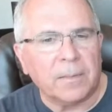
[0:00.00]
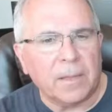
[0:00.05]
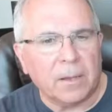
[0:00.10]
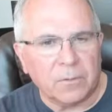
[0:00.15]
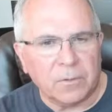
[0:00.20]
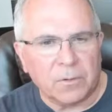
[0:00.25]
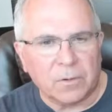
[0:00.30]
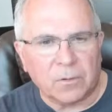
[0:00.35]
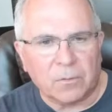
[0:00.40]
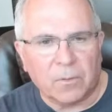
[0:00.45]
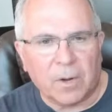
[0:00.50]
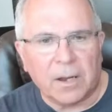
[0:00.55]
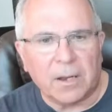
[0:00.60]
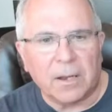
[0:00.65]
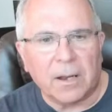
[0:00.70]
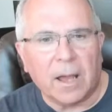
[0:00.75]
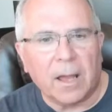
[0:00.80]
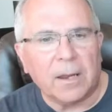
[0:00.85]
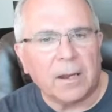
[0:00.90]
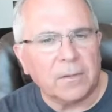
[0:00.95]
That was a great
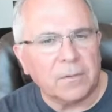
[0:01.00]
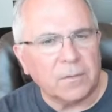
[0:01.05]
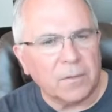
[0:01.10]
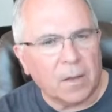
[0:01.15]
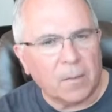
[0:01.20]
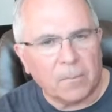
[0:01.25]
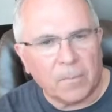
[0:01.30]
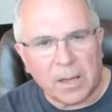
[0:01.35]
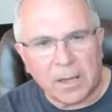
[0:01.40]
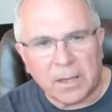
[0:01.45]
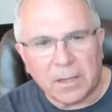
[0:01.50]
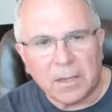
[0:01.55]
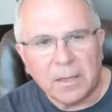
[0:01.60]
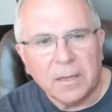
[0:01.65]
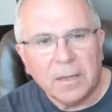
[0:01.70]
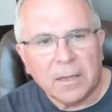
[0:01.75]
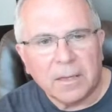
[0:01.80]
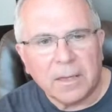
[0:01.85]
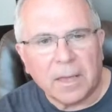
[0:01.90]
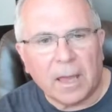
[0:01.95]
night. I saw Mike
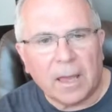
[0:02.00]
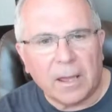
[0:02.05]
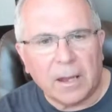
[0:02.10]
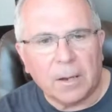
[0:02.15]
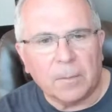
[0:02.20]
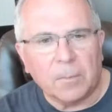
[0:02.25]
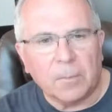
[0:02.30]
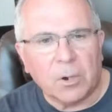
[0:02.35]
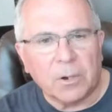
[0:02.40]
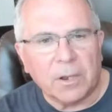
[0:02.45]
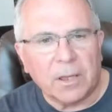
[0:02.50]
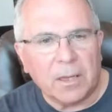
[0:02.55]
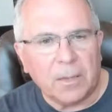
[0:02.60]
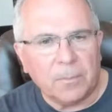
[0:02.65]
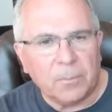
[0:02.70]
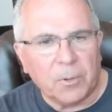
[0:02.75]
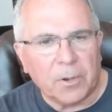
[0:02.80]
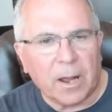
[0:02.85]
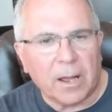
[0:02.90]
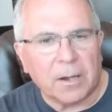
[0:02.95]
K at MRD. He
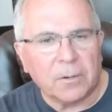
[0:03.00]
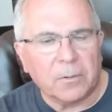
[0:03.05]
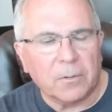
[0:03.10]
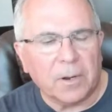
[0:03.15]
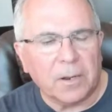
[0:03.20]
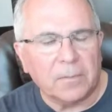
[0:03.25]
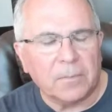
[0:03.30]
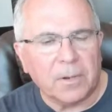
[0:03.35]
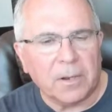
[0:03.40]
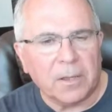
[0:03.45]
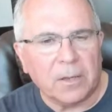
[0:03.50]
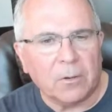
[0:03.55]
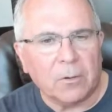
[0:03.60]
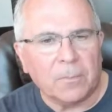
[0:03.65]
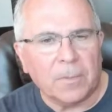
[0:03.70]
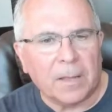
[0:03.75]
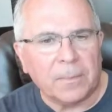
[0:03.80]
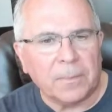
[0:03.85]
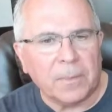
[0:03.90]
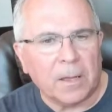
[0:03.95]
put out a great video
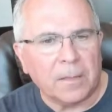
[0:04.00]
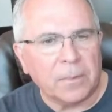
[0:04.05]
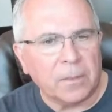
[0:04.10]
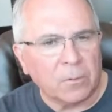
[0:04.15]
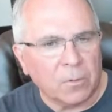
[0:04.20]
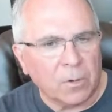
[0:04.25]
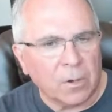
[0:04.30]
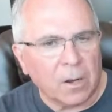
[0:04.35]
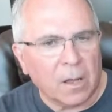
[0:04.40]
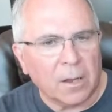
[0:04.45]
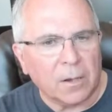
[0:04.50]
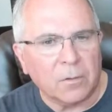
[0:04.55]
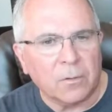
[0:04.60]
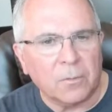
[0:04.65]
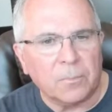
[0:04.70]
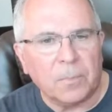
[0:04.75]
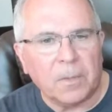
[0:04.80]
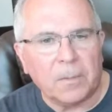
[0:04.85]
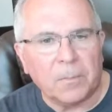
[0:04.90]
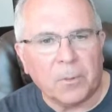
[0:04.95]
about that. There were a lot of
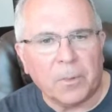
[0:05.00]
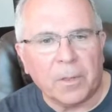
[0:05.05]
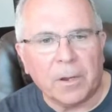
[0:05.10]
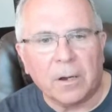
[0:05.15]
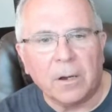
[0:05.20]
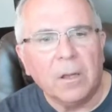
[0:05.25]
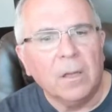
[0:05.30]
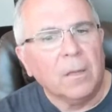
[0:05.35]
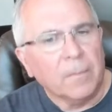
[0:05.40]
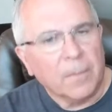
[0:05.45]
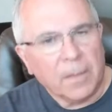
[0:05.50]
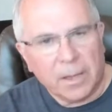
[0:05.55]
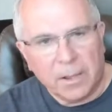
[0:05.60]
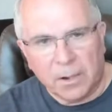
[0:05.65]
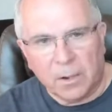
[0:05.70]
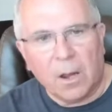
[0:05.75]
good people there, and a